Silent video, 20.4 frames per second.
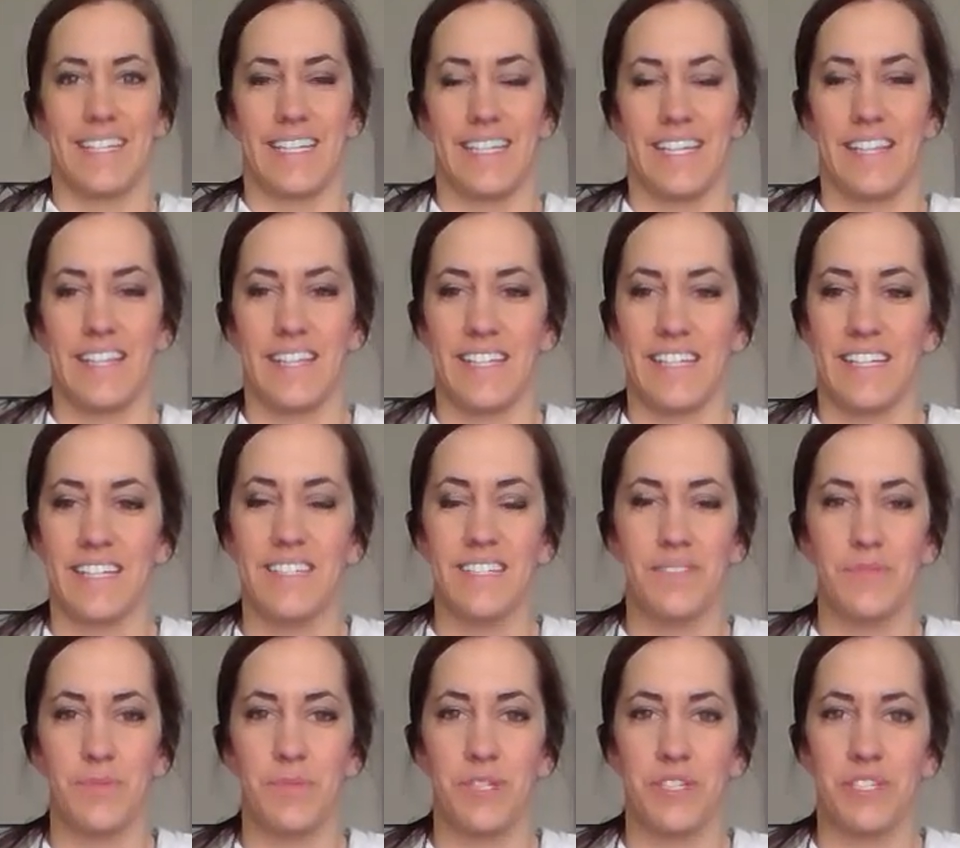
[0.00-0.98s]
Hi there
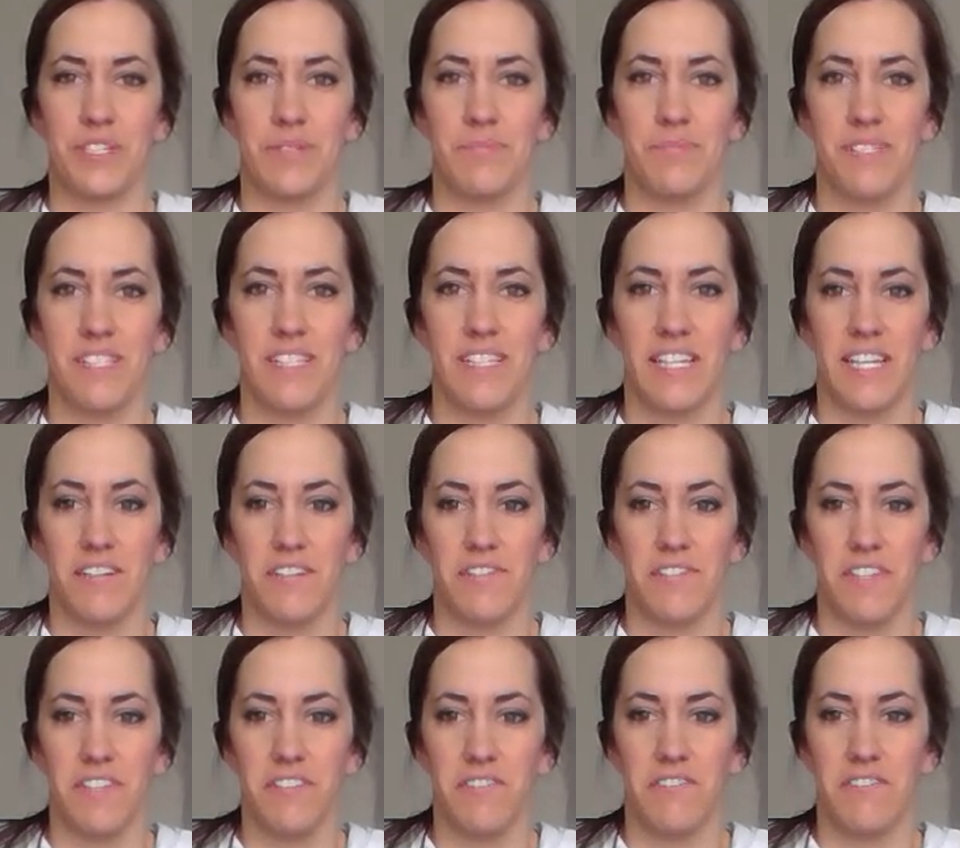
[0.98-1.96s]
and welcome to Get
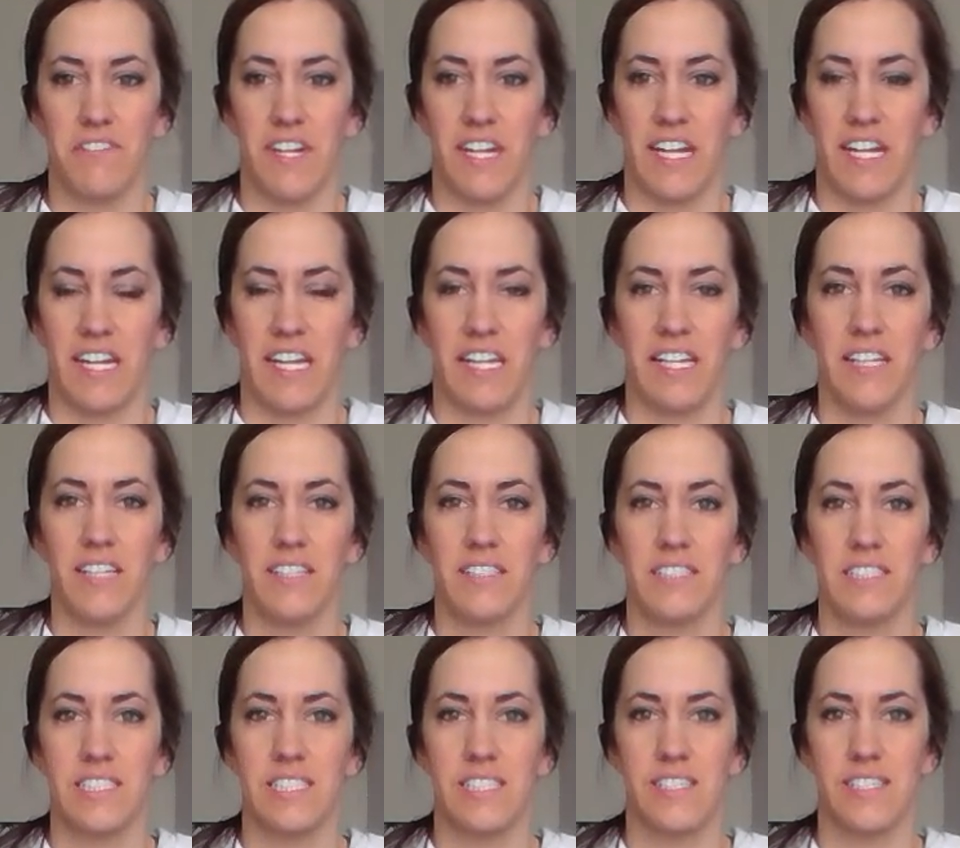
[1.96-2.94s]
Fit Friday.
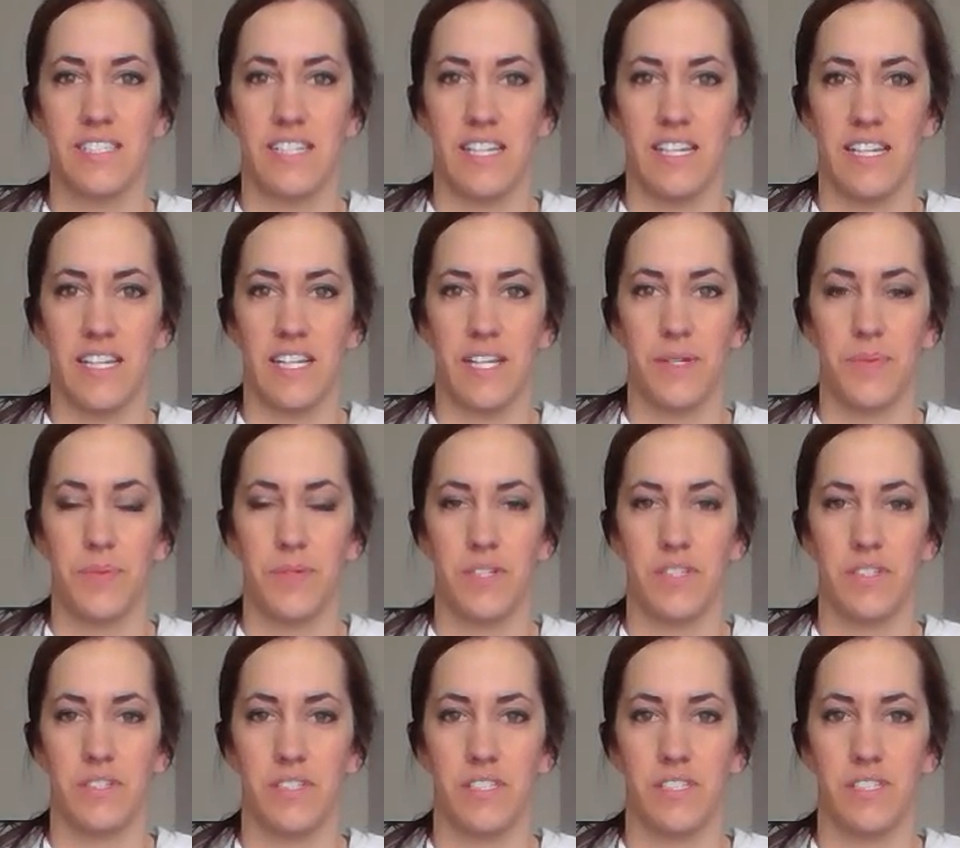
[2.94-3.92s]
Today we're
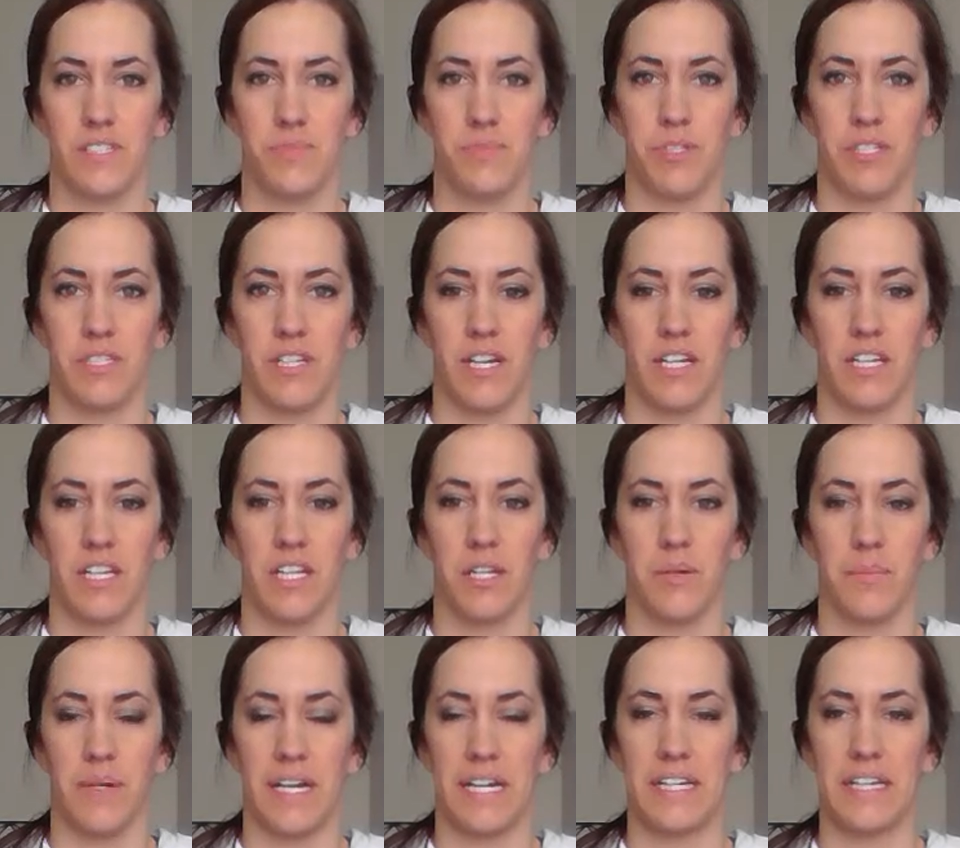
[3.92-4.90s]
going to be talking
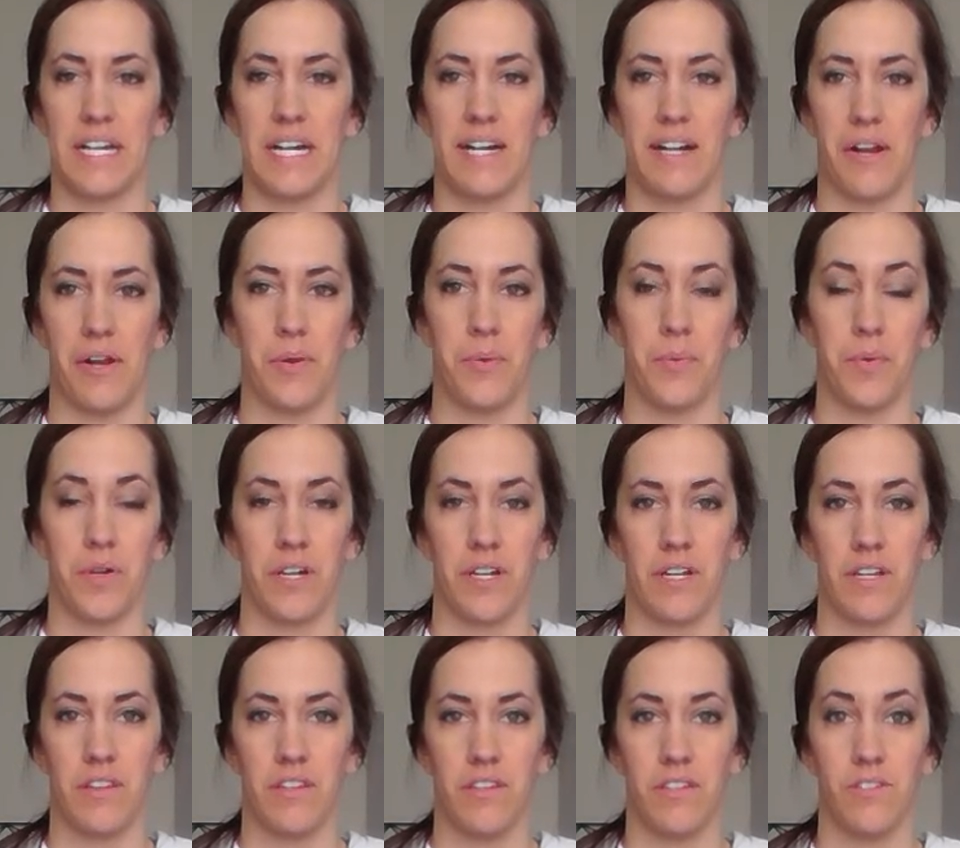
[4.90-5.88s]
about how to
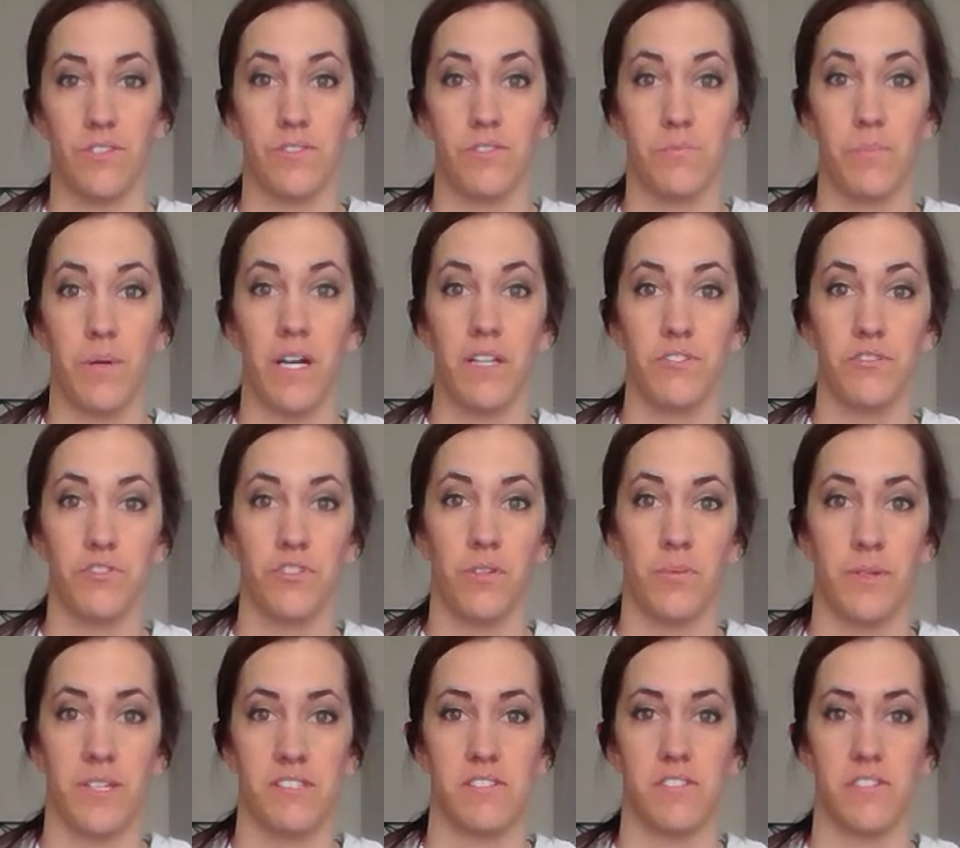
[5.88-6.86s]
work those
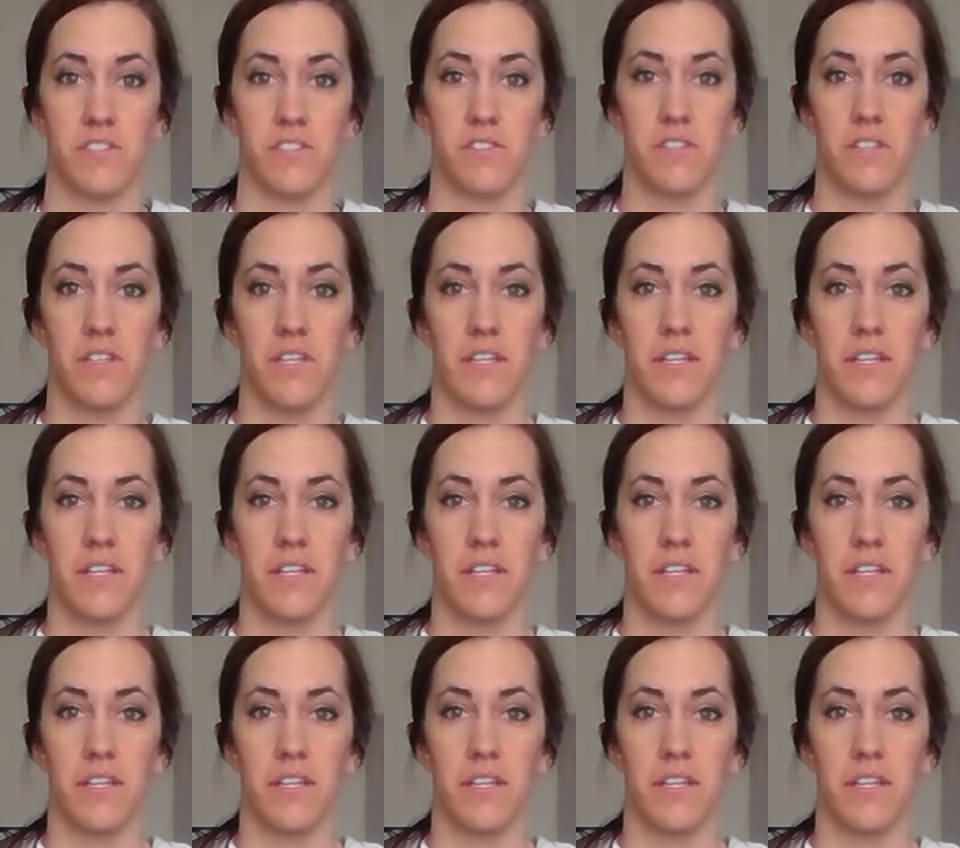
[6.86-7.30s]
postural muscles.